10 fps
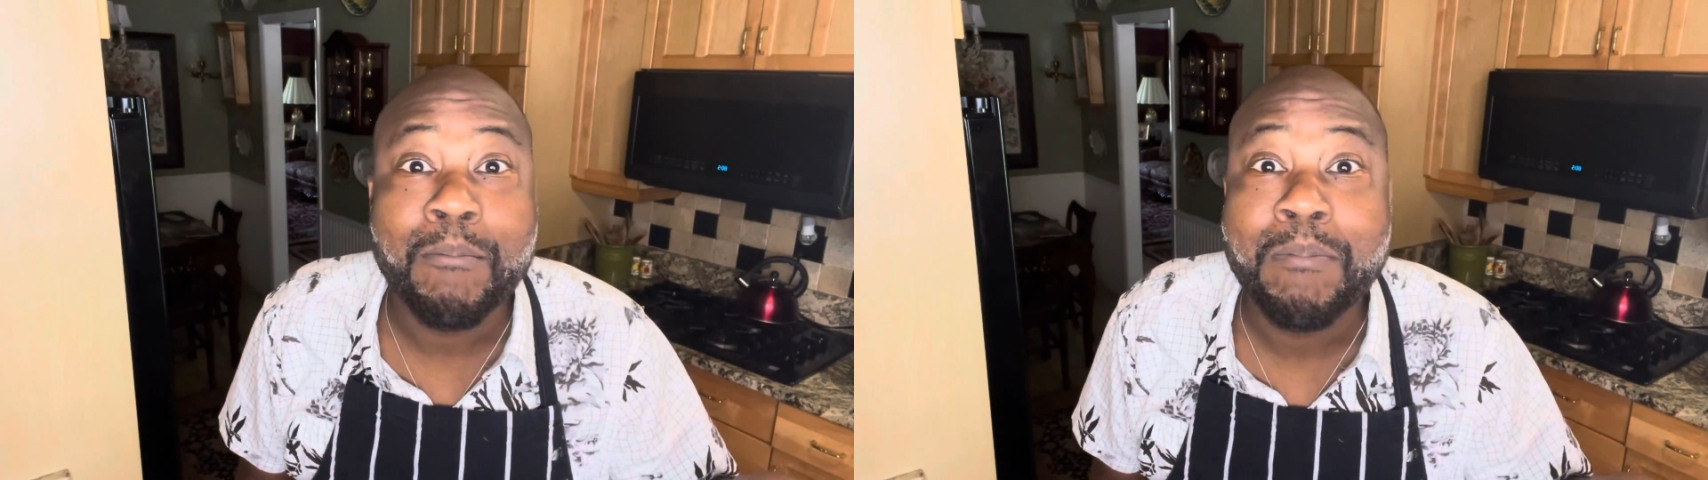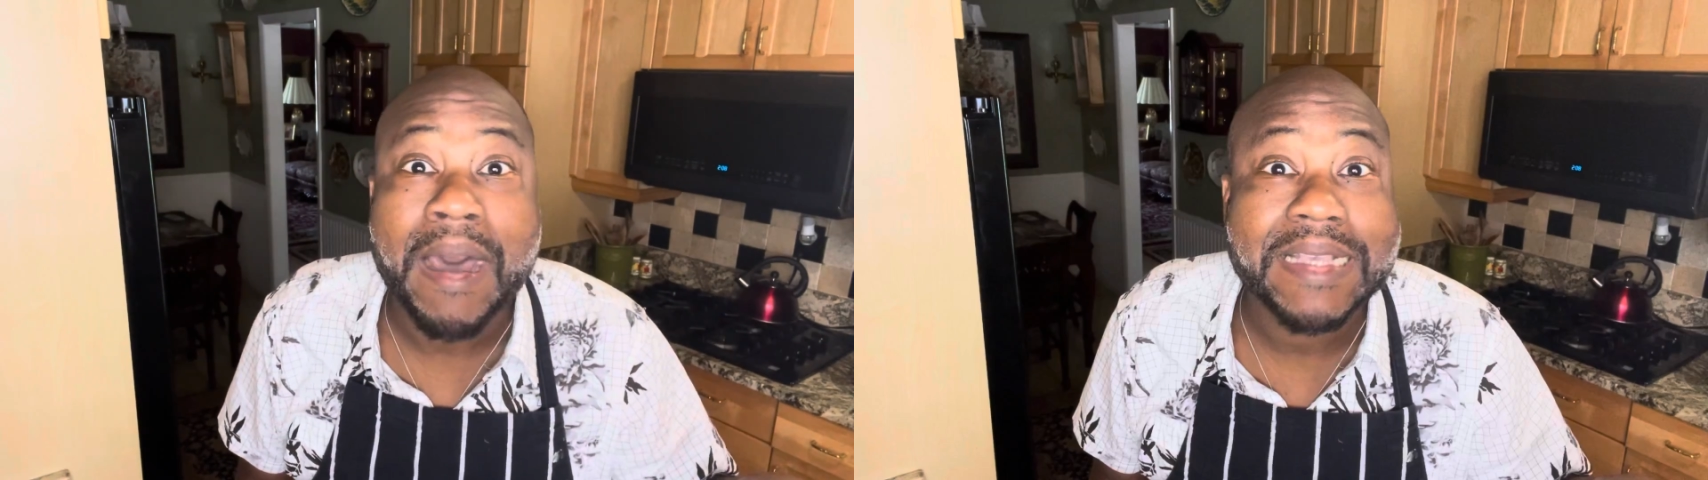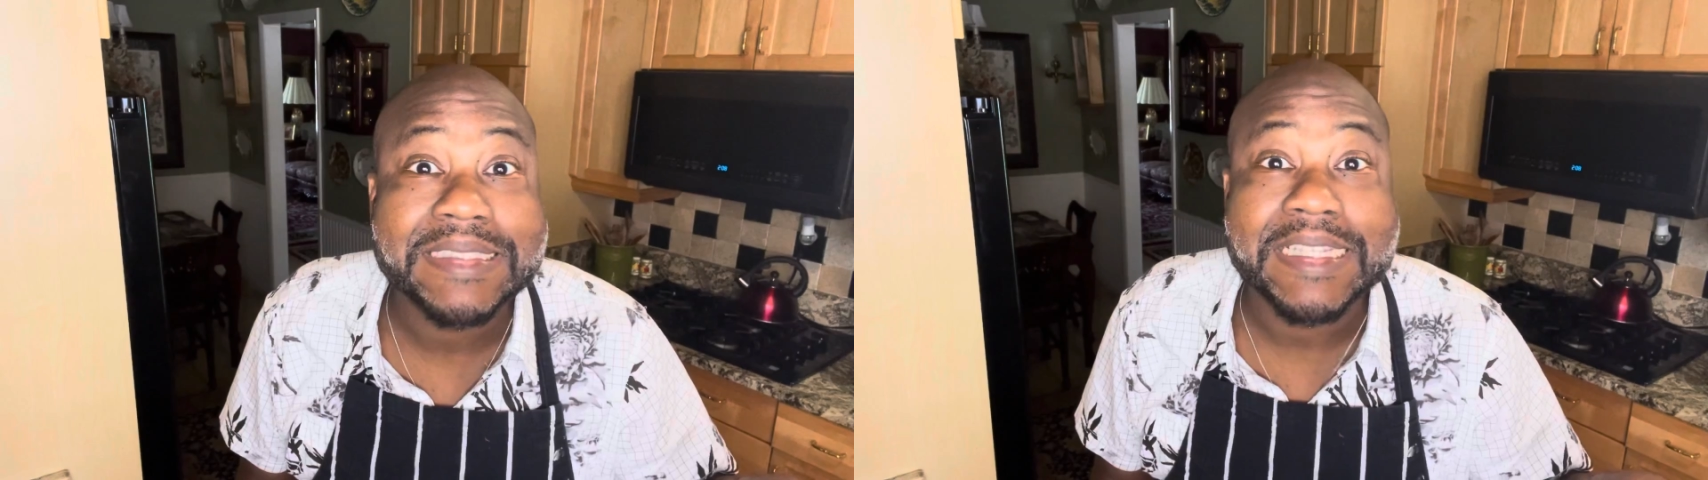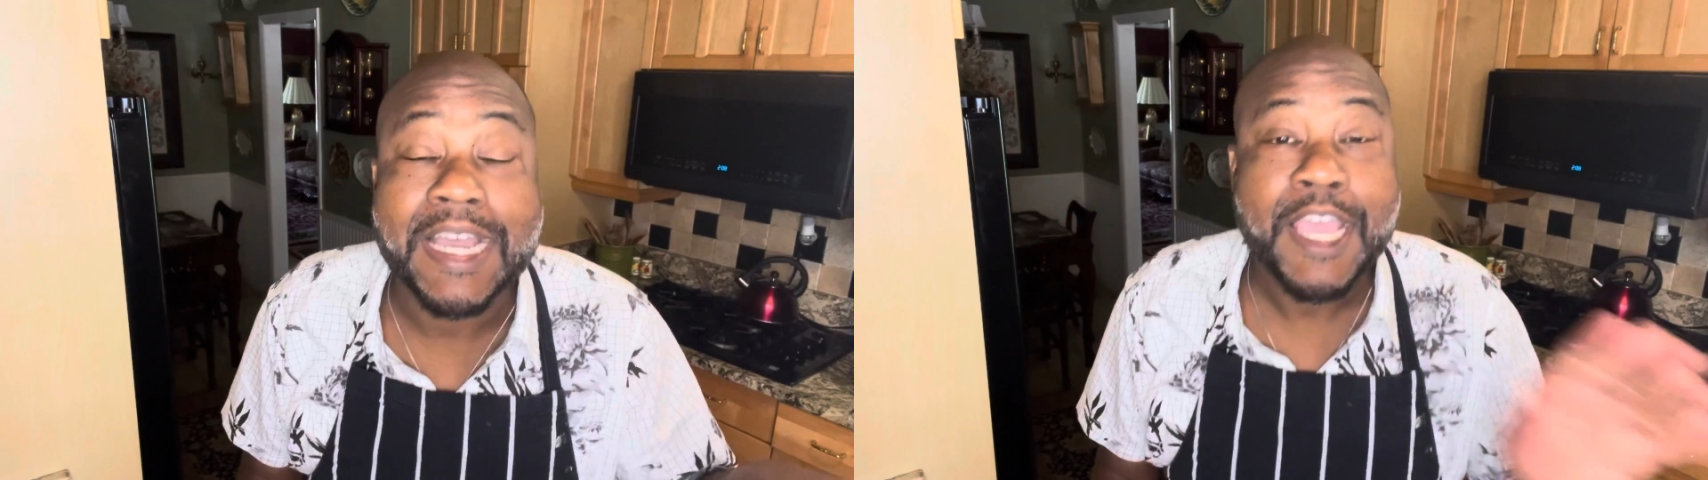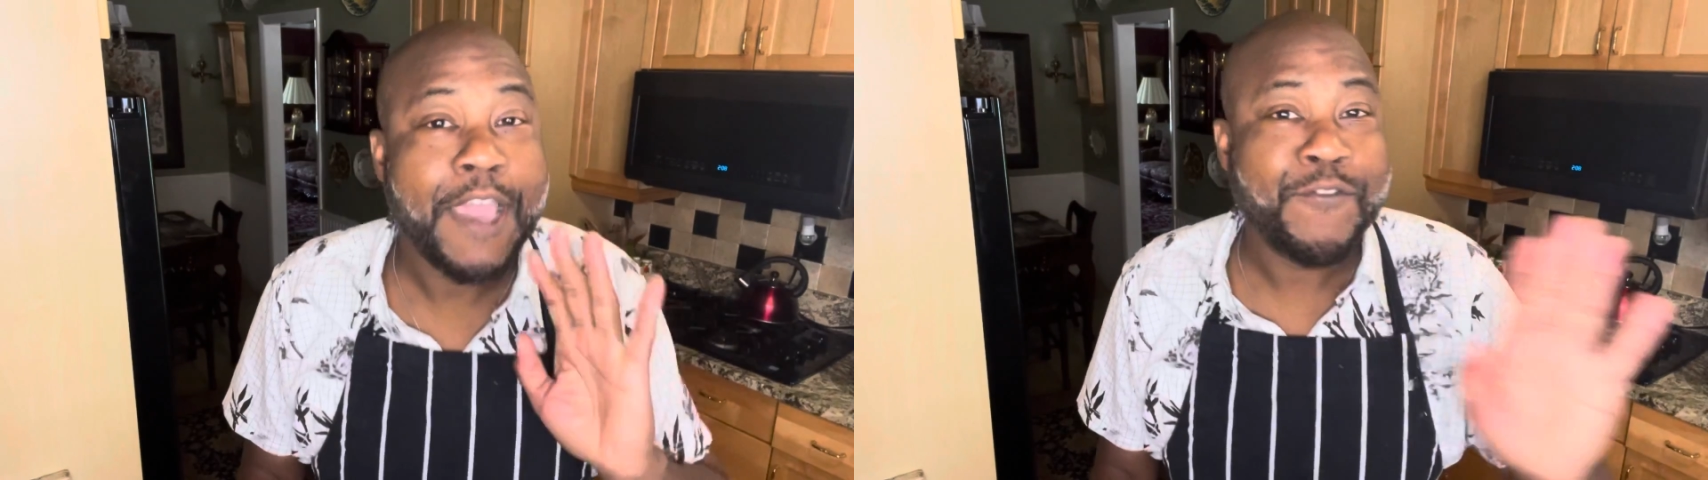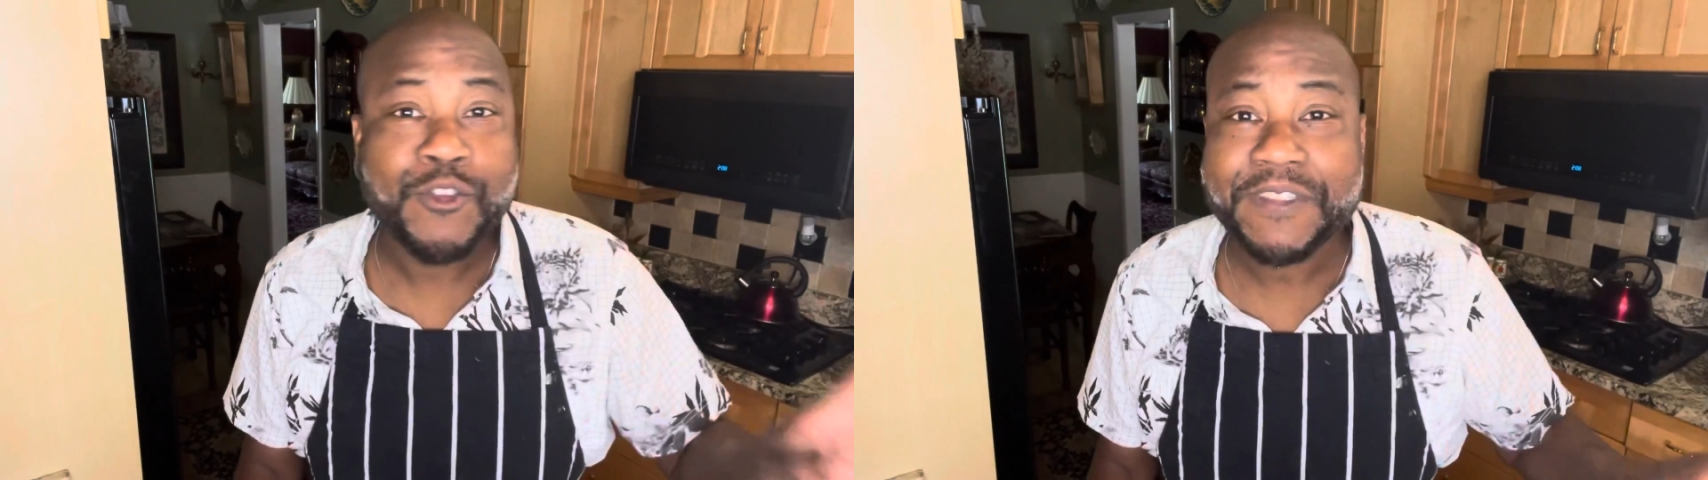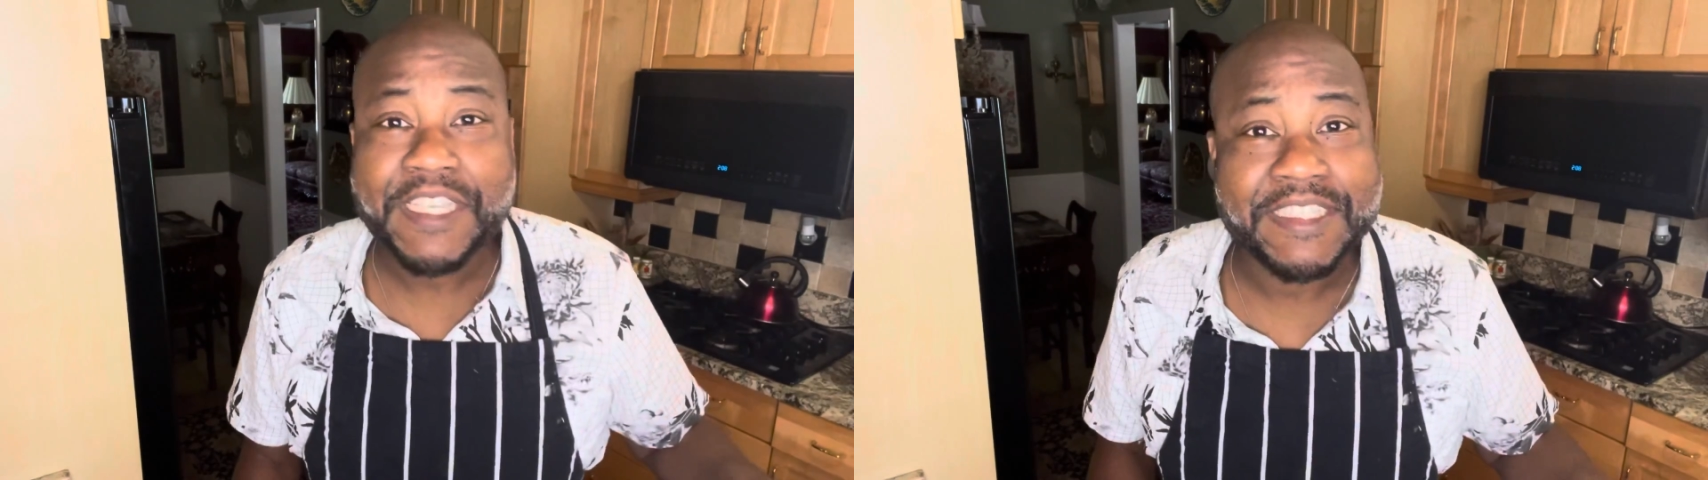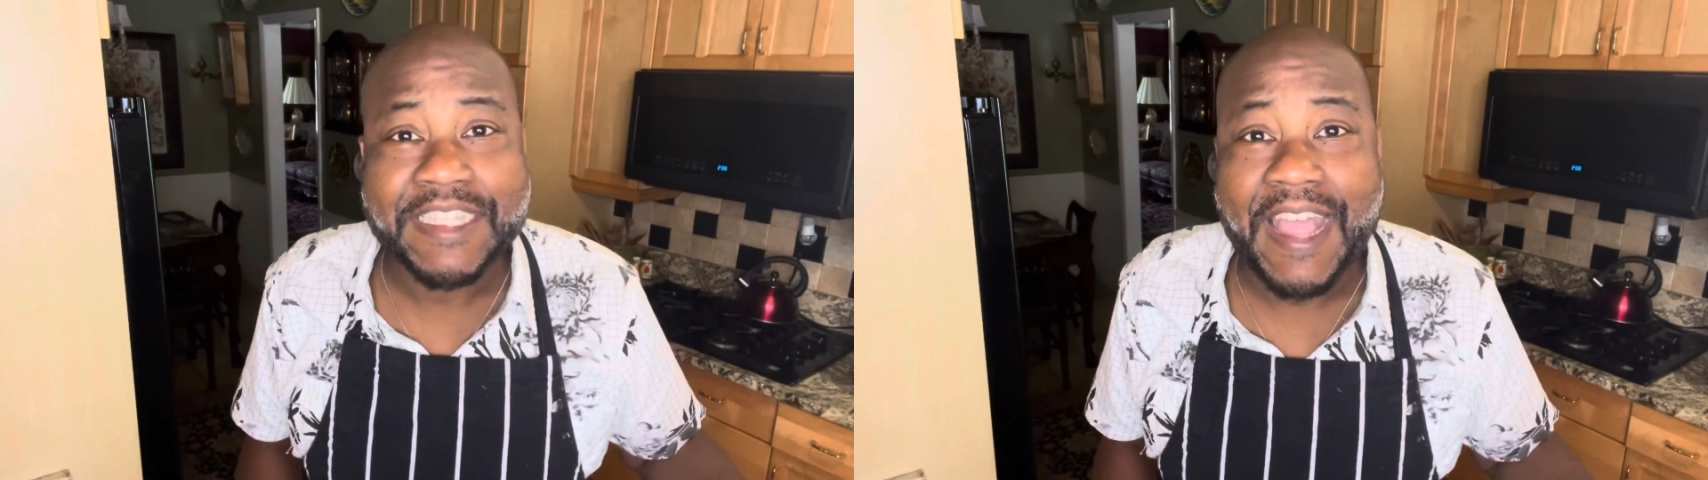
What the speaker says: Basta. If you season